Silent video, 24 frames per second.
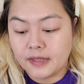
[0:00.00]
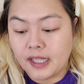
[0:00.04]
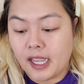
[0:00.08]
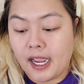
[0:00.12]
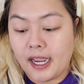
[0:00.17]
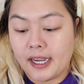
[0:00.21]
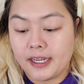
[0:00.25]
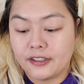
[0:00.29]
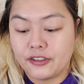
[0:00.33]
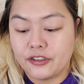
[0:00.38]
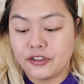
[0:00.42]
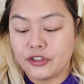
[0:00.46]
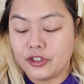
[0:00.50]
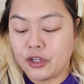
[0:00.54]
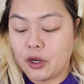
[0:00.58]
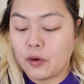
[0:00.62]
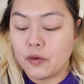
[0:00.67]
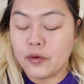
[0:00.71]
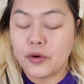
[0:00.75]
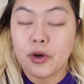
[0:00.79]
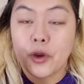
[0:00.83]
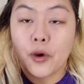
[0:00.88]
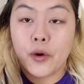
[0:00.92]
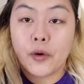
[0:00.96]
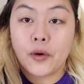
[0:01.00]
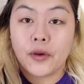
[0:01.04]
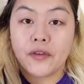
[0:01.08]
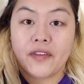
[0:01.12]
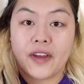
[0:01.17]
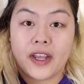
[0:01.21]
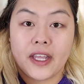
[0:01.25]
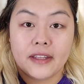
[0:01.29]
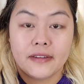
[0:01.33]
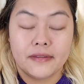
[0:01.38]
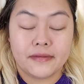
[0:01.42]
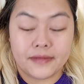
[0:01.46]
I don't know if
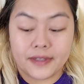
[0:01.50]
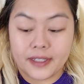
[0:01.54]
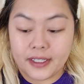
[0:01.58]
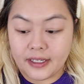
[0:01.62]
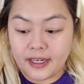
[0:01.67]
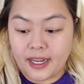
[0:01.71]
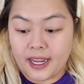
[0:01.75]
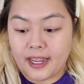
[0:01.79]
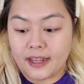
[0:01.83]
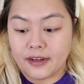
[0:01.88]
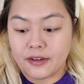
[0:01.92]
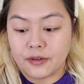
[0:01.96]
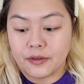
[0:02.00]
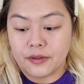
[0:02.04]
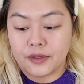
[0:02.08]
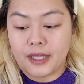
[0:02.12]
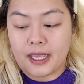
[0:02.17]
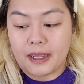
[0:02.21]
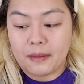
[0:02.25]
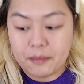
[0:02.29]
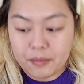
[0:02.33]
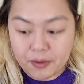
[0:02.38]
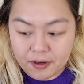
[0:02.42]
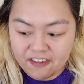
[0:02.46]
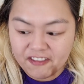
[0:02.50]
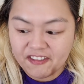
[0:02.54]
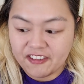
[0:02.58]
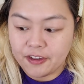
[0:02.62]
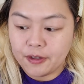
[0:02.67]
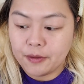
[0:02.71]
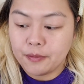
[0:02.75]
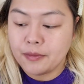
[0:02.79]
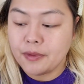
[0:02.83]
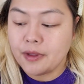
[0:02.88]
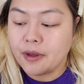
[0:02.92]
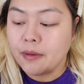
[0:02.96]
I can handle that
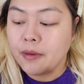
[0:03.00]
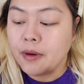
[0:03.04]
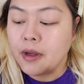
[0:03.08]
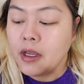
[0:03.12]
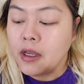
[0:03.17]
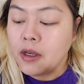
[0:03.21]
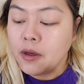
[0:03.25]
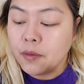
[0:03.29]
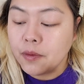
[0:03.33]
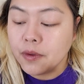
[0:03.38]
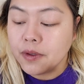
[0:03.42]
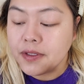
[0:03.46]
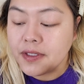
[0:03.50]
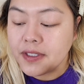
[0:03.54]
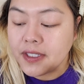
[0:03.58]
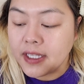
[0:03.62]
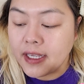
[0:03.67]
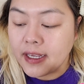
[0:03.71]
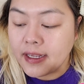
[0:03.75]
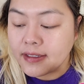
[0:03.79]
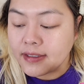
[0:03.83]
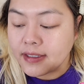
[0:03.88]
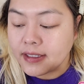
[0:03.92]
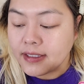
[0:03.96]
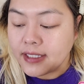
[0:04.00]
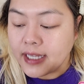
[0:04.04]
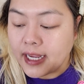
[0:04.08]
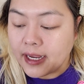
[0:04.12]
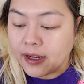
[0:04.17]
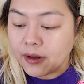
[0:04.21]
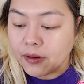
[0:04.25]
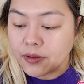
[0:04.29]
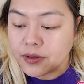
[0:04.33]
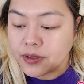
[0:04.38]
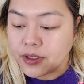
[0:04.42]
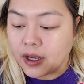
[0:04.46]
perfume though. We'll see as the
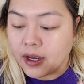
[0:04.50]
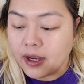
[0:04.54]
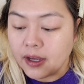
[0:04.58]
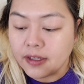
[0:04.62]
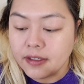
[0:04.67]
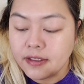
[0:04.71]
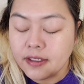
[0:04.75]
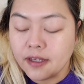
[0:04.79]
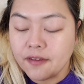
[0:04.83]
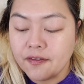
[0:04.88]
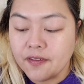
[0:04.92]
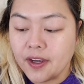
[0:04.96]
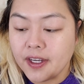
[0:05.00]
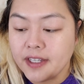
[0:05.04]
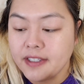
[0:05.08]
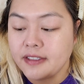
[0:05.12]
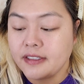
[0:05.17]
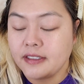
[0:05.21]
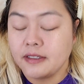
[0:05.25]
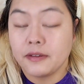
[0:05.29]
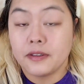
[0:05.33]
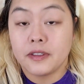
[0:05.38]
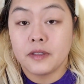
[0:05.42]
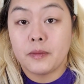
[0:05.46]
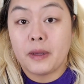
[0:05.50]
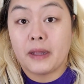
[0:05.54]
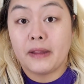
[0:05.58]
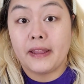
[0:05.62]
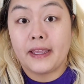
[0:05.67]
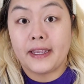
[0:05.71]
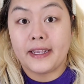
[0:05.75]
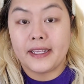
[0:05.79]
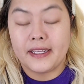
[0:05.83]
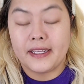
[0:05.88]
day goes on if I still smell like